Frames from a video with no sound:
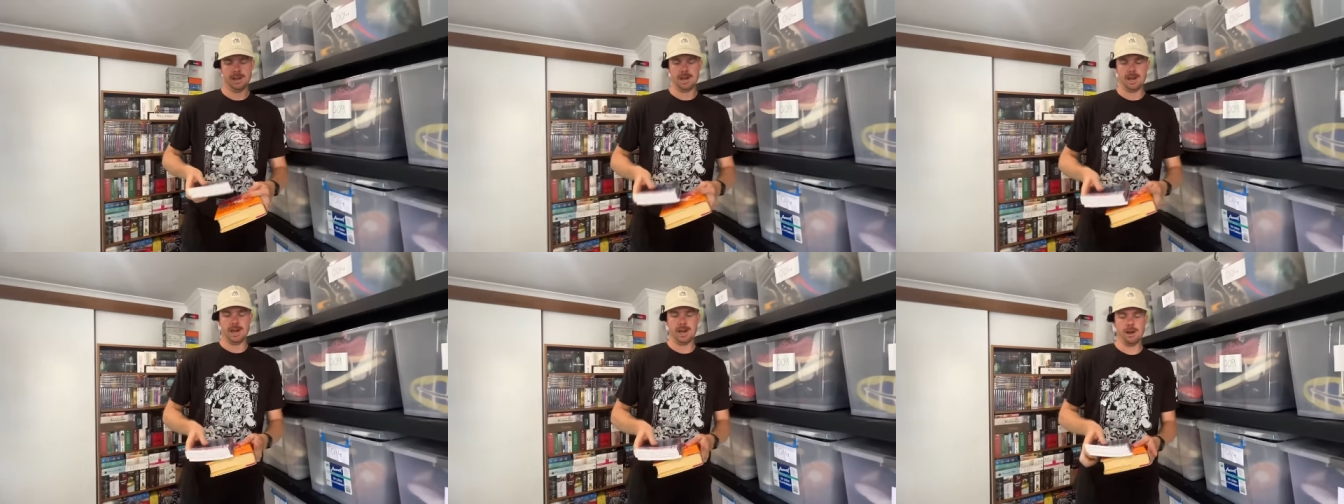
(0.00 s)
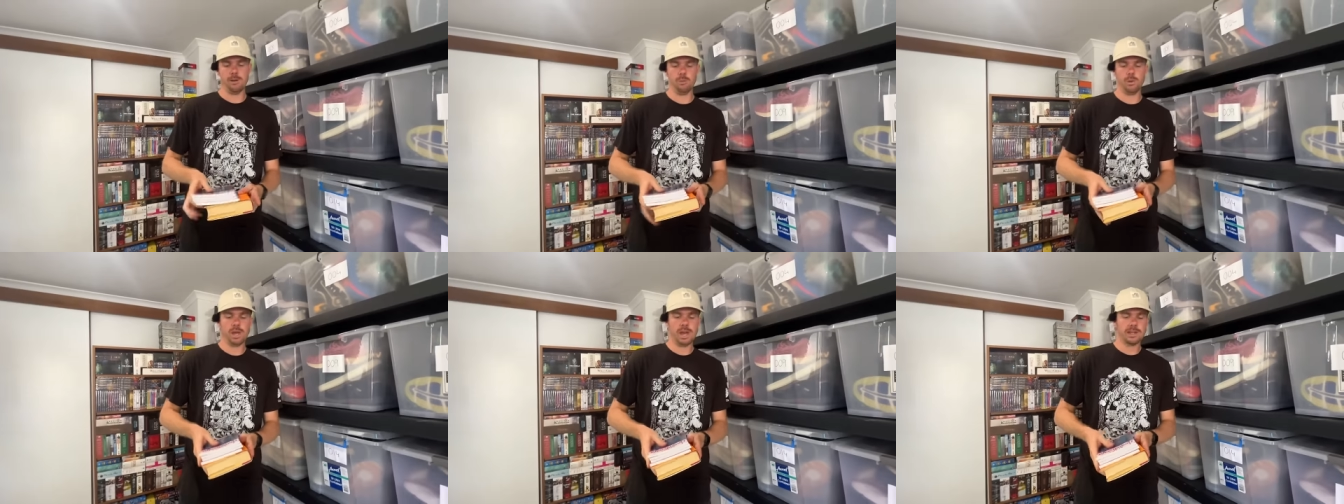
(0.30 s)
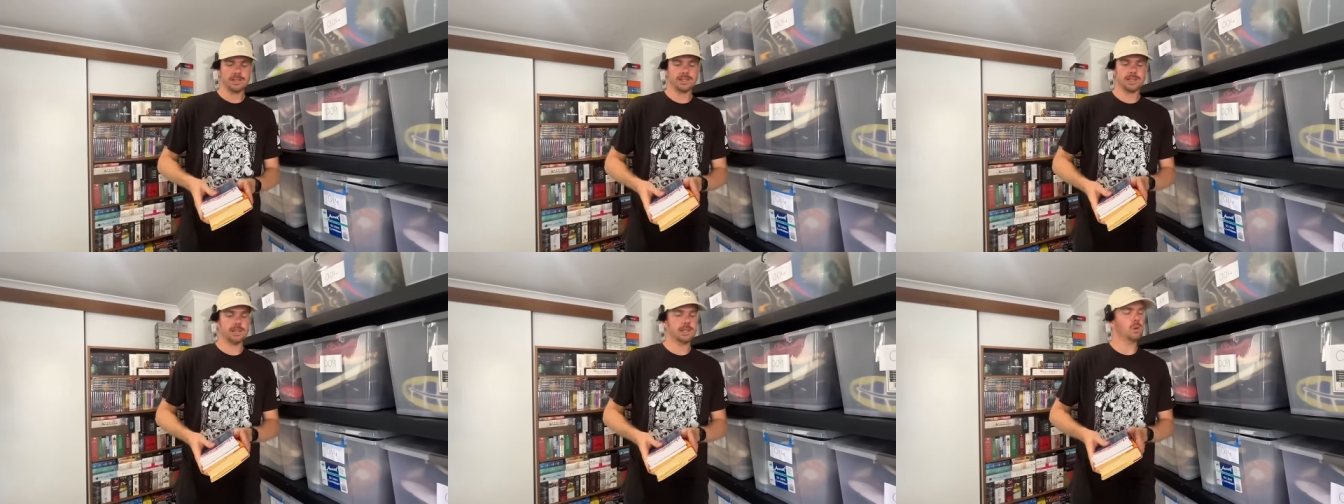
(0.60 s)
Uh, we
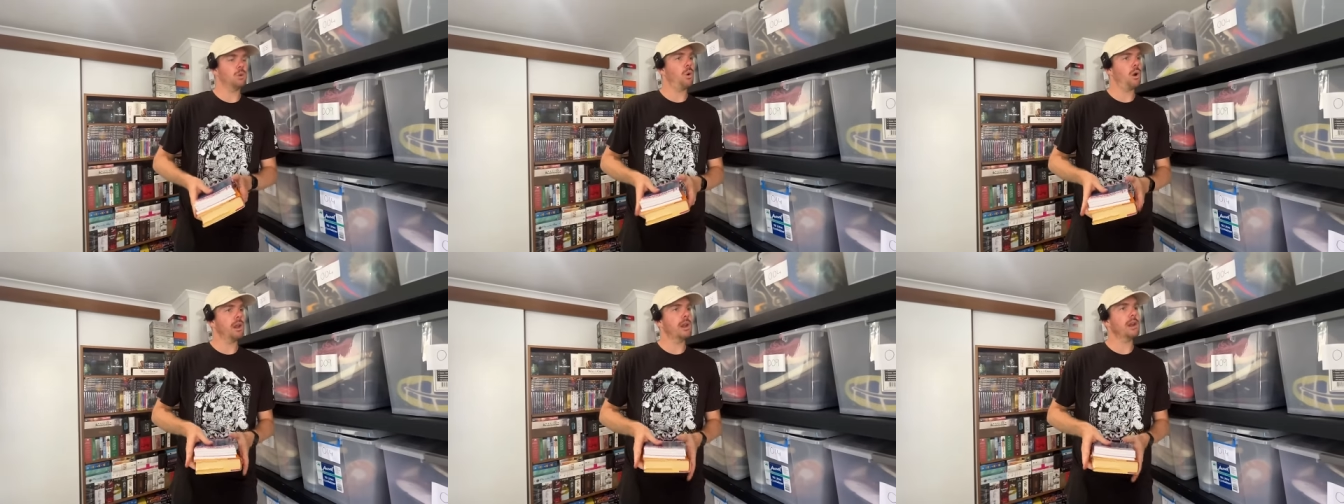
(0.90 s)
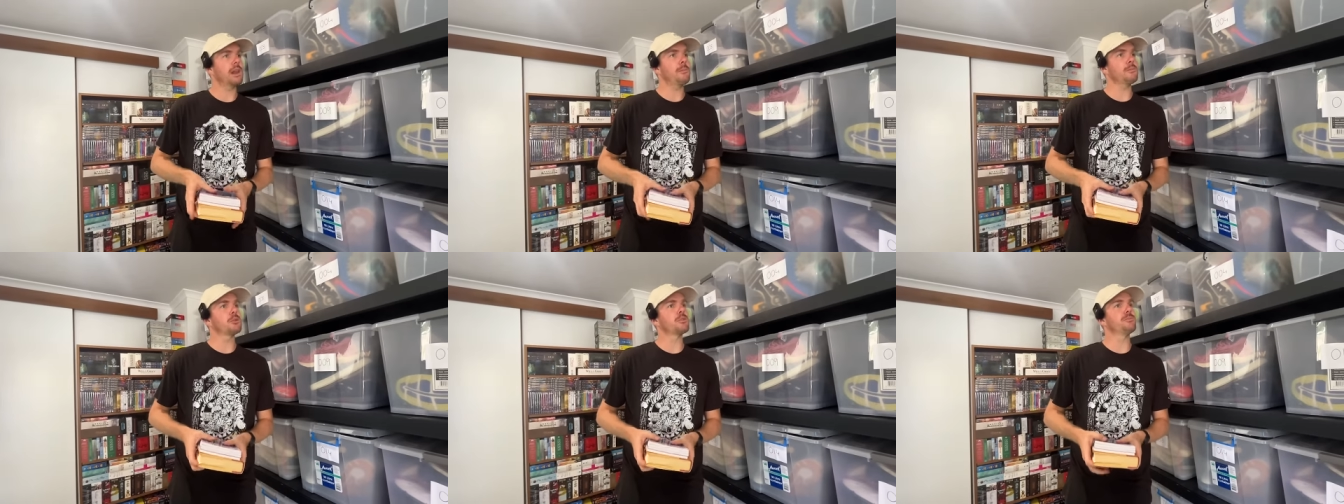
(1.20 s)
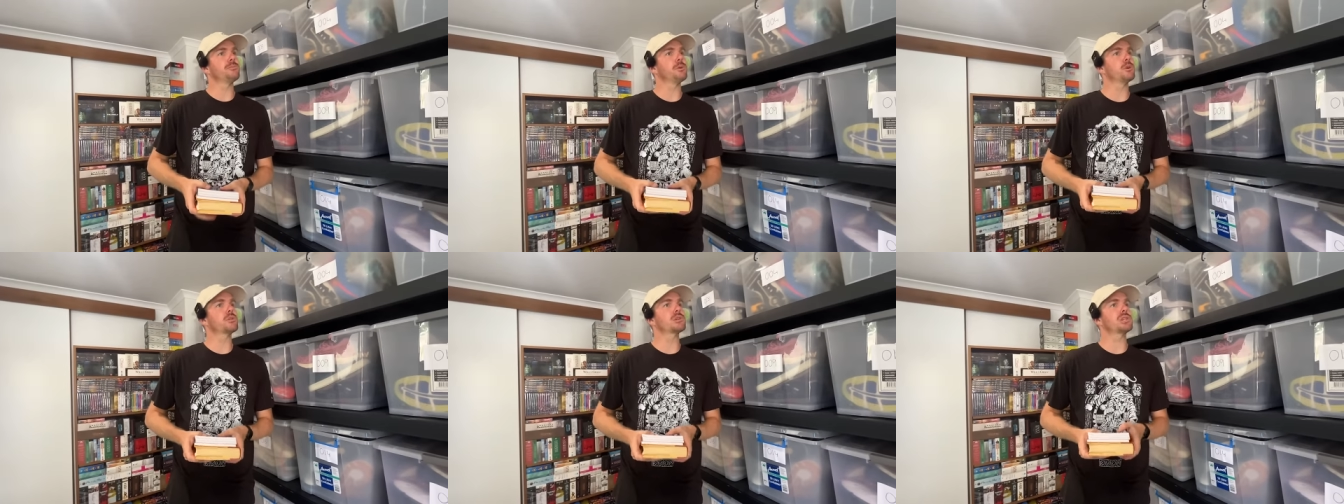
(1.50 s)
are selling quite a number
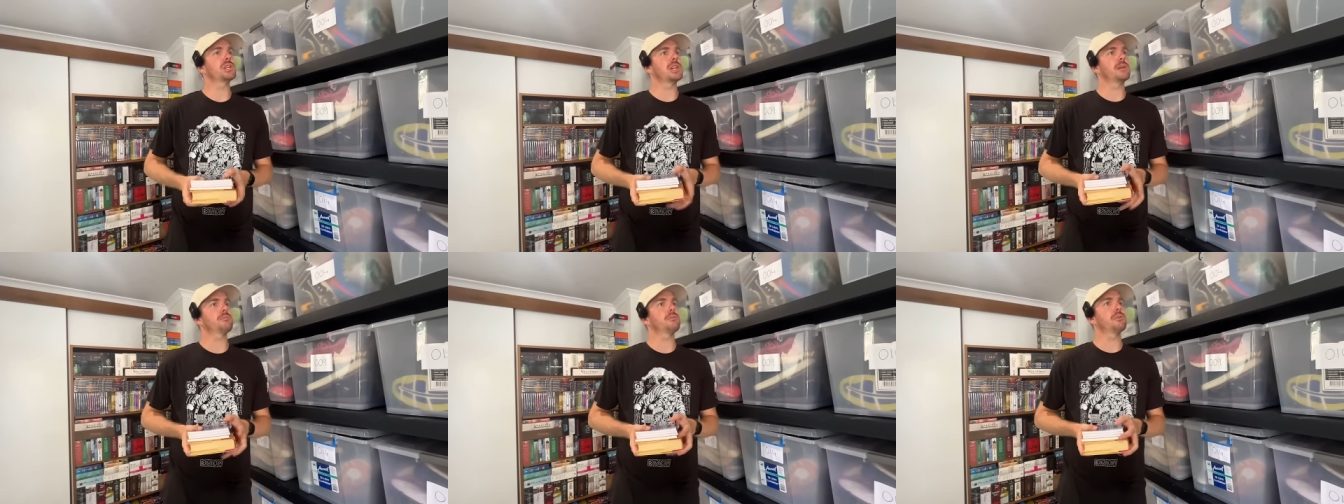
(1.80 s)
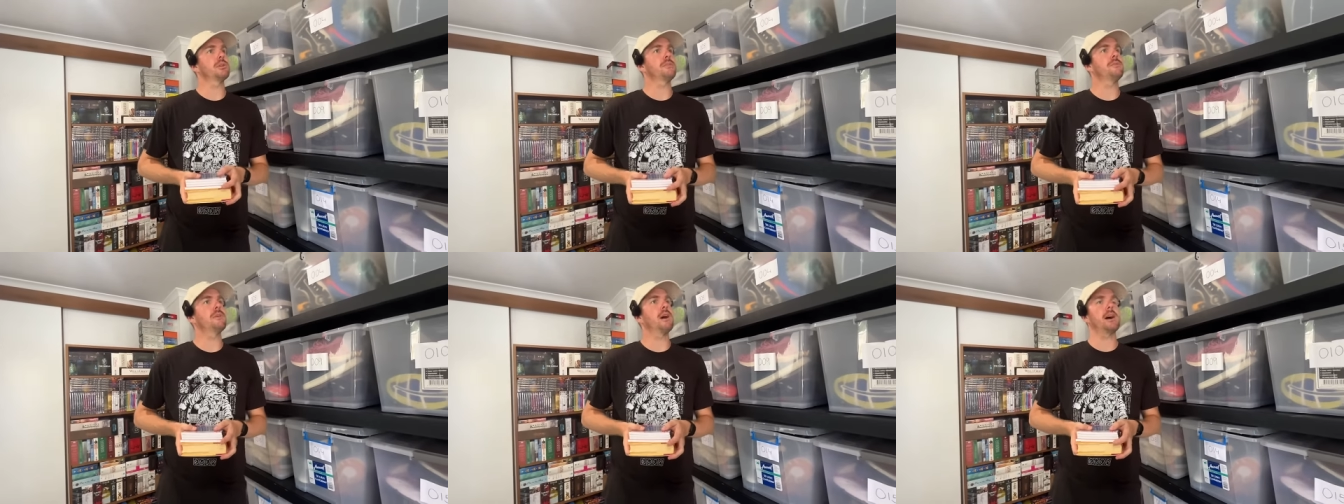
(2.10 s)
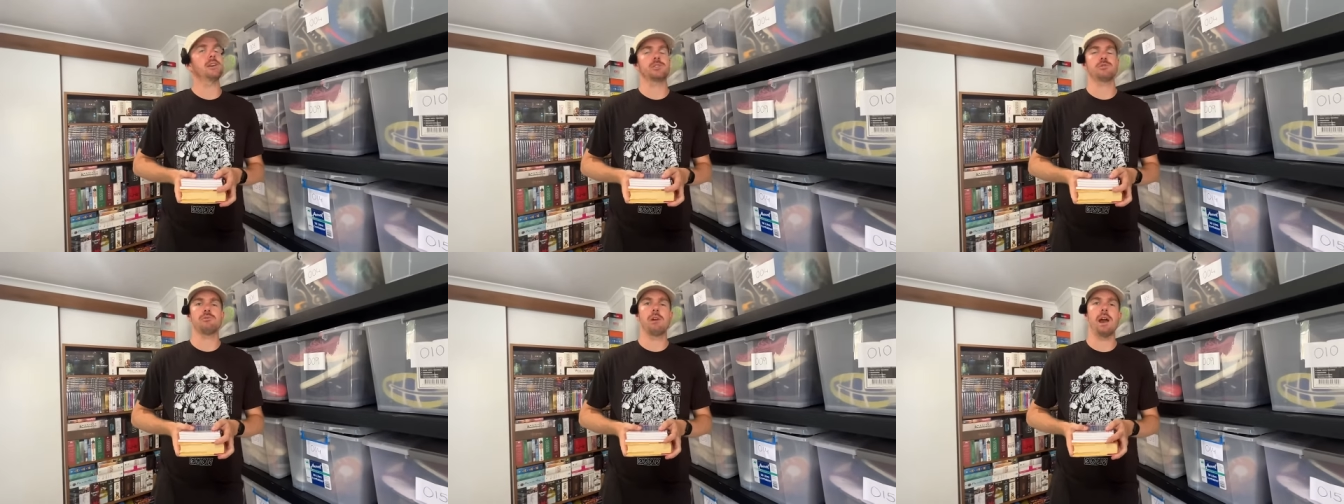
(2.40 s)
of books at a pretty
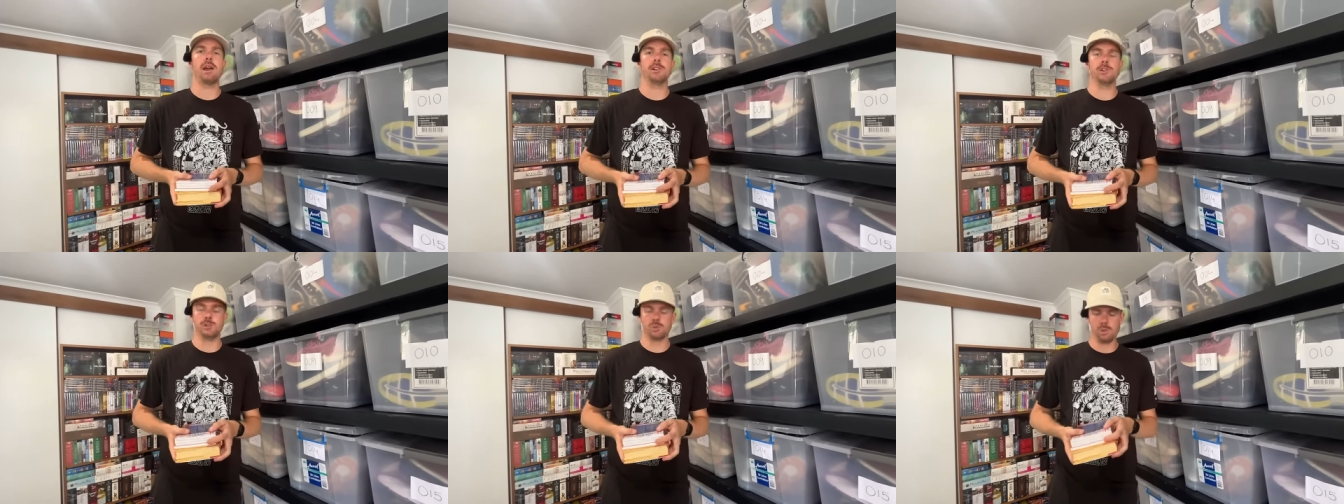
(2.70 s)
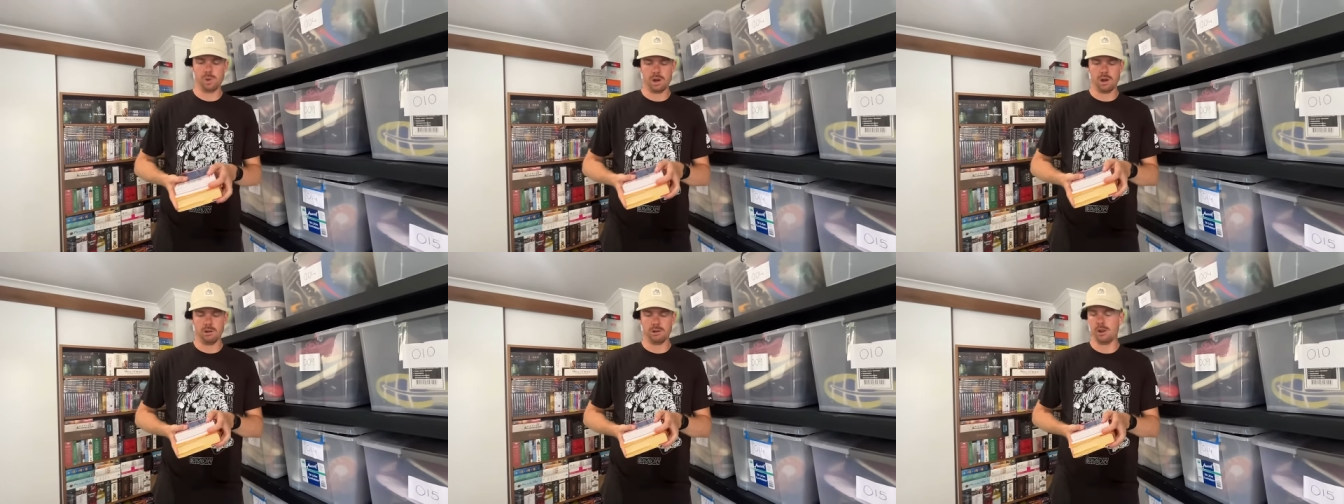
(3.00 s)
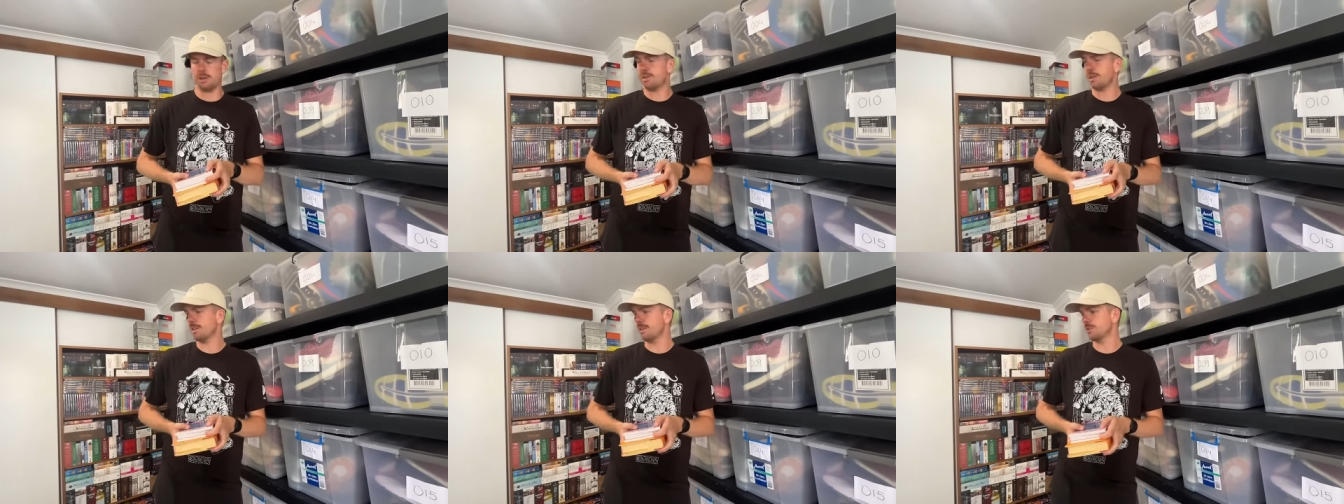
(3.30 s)
fast rate as well, and
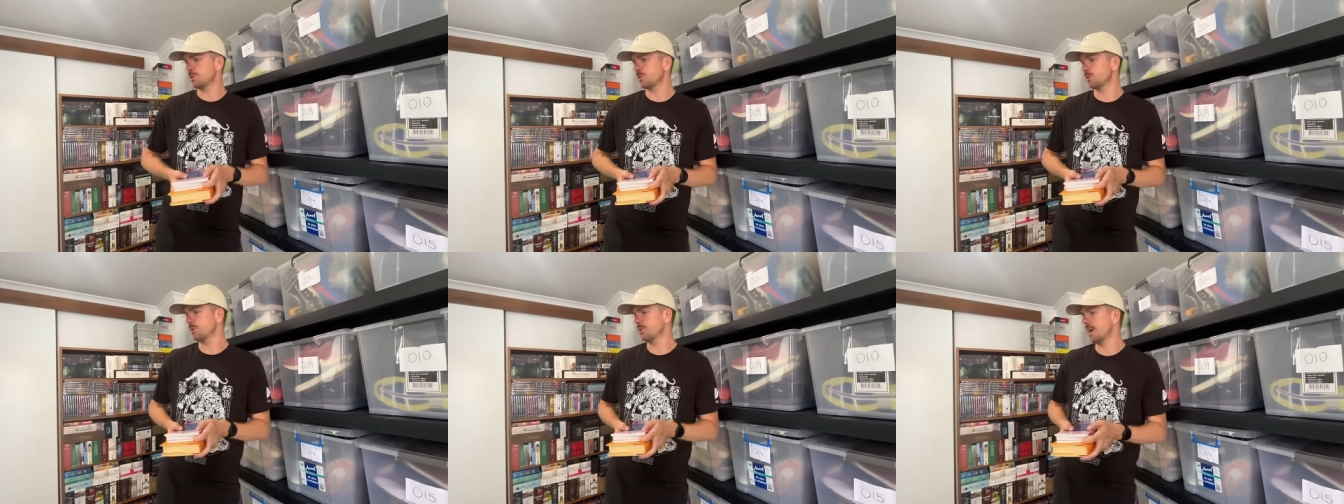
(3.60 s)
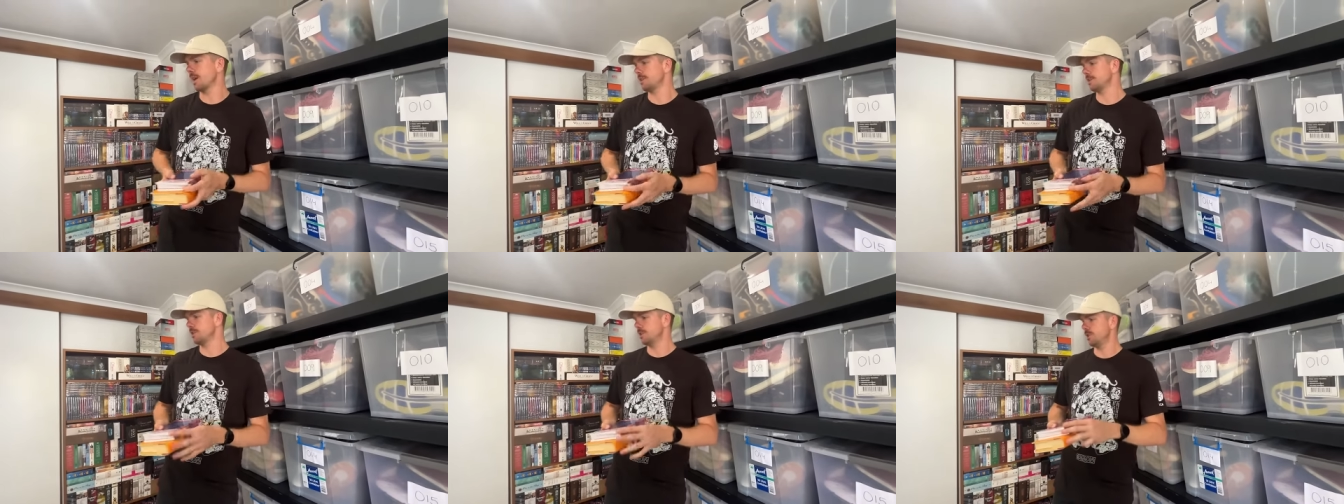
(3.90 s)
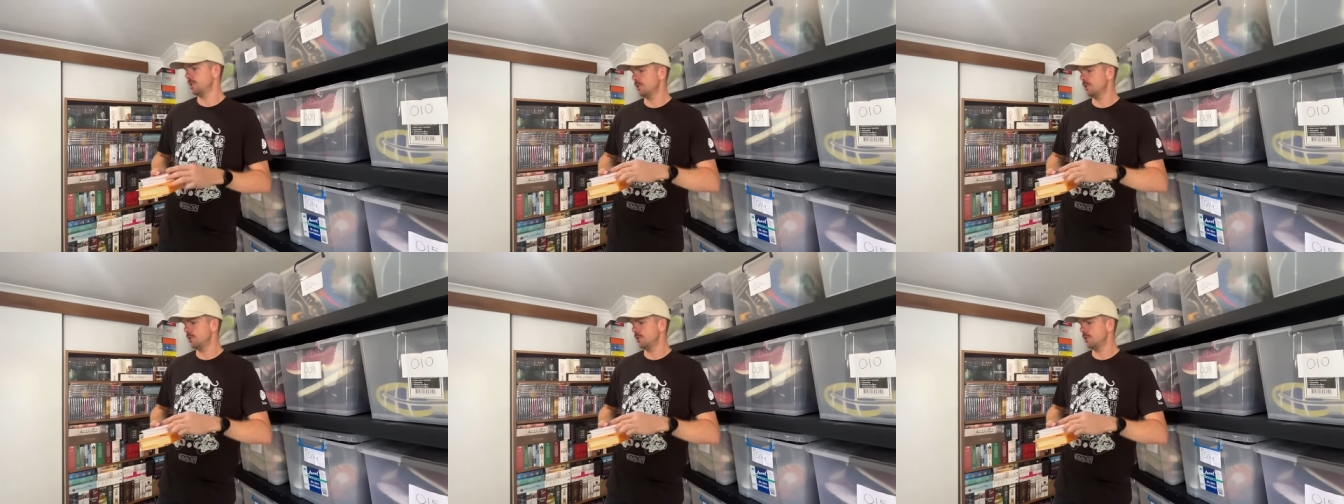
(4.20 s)
I think that's all thanks to